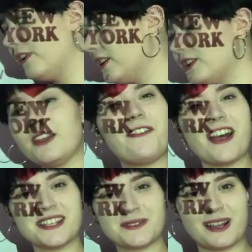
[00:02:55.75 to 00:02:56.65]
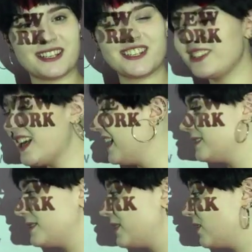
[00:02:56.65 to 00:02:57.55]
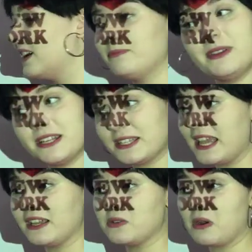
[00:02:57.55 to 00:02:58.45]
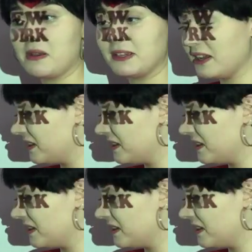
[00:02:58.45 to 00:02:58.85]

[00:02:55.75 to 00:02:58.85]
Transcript: will finish the first one tonight. So get me the second one